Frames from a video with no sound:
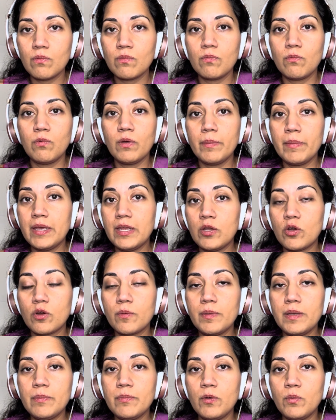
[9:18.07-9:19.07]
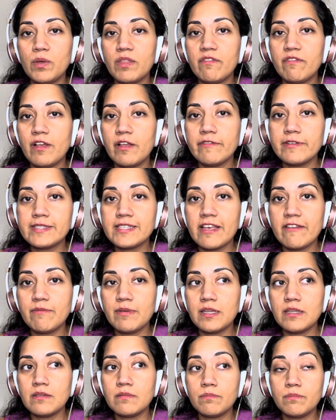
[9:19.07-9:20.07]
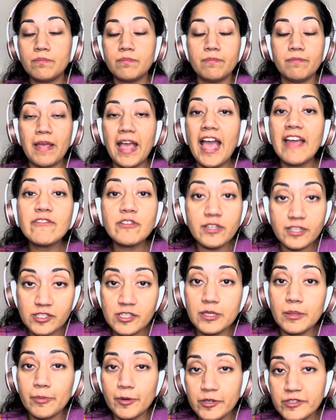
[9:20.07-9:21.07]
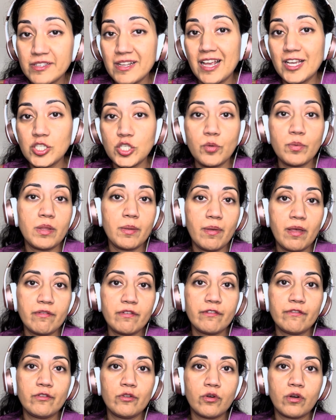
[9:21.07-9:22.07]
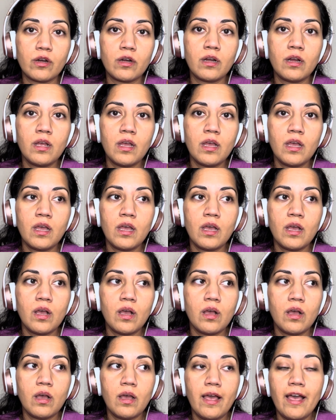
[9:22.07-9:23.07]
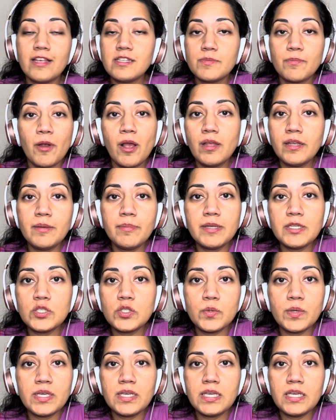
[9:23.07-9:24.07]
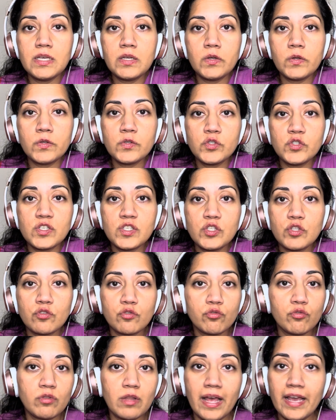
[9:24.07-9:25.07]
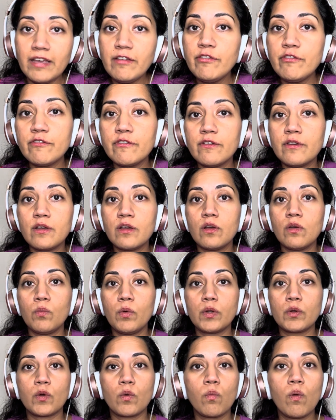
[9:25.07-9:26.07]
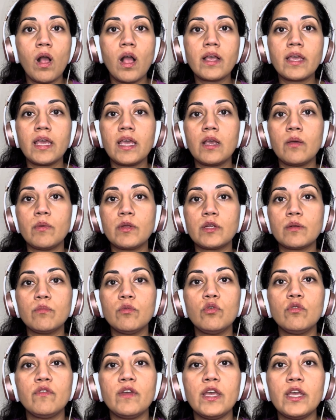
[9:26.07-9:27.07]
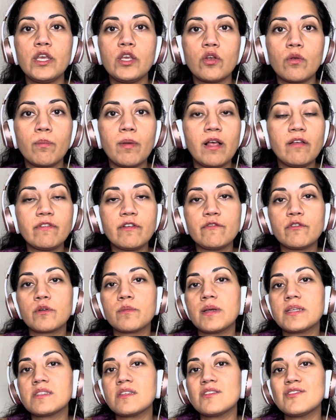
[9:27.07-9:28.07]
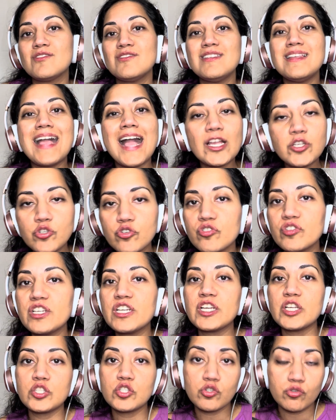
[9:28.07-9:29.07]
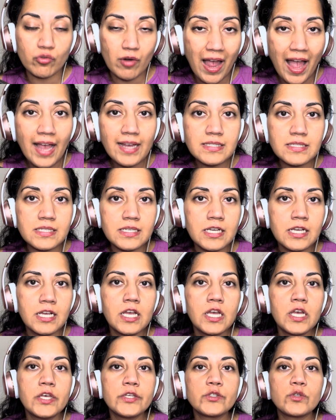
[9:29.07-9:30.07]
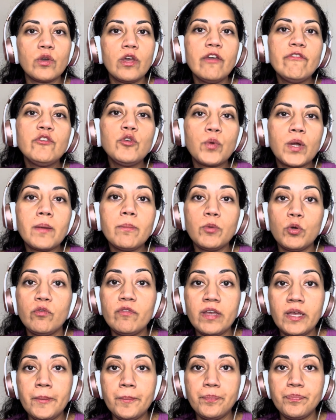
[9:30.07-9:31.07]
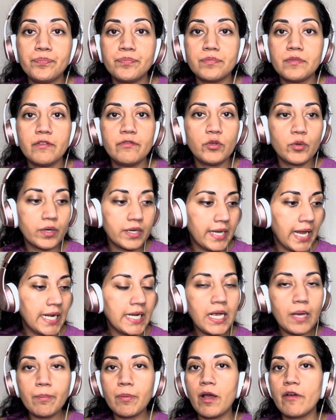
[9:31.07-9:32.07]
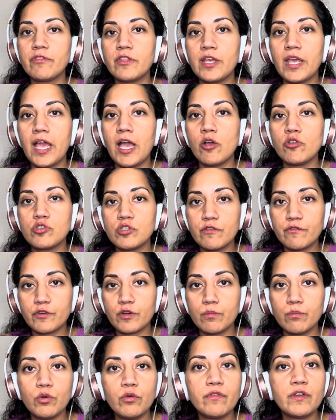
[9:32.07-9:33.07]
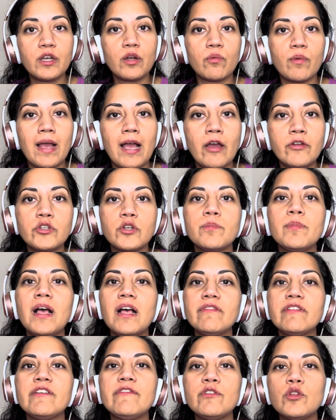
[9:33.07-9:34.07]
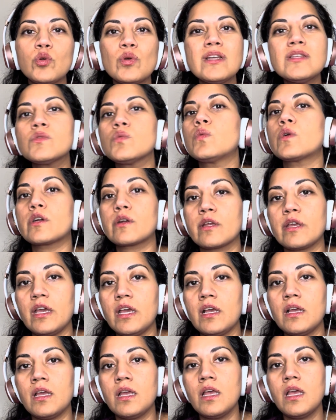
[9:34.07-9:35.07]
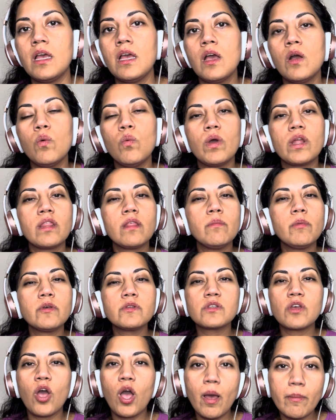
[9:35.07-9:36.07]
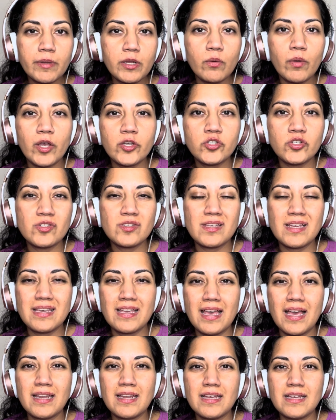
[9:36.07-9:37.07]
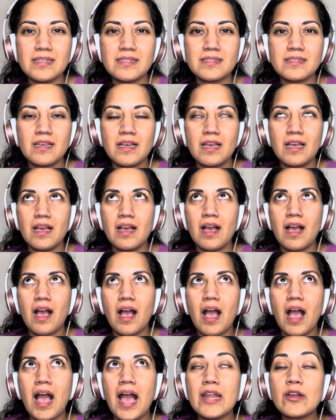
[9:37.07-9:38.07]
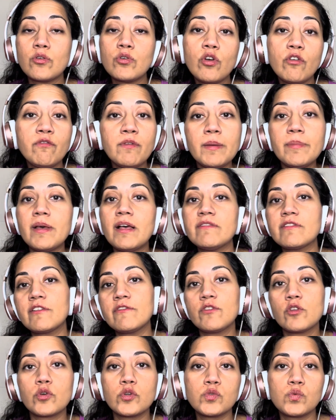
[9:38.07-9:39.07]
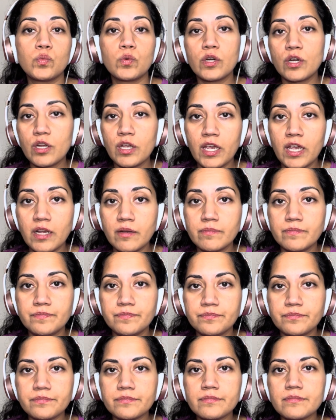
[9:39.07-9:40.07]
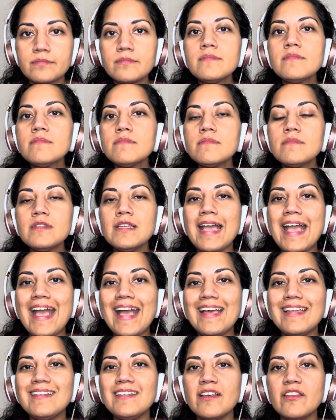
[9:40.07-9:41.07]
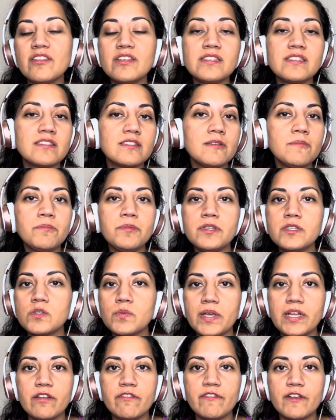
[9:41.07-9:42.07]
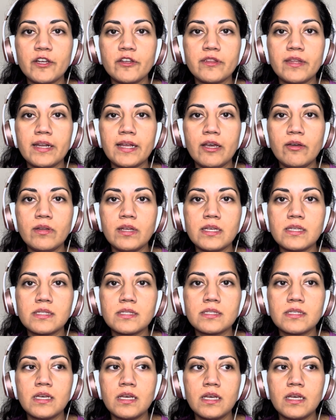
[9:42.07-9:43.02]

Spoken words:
Women or people with vulvas every single person actually with a pelvic floor has probably been doing Kegels just through life. When you're walking, when you're moving, your pelvic floor muscles naturally contract. So if you are moving, if you are getting up off the couch, if you're moving around, your pelvic floor is working. One of the most common questions I get is, I don't know if my pelvic floor is working. And the simplest way to figure that out is,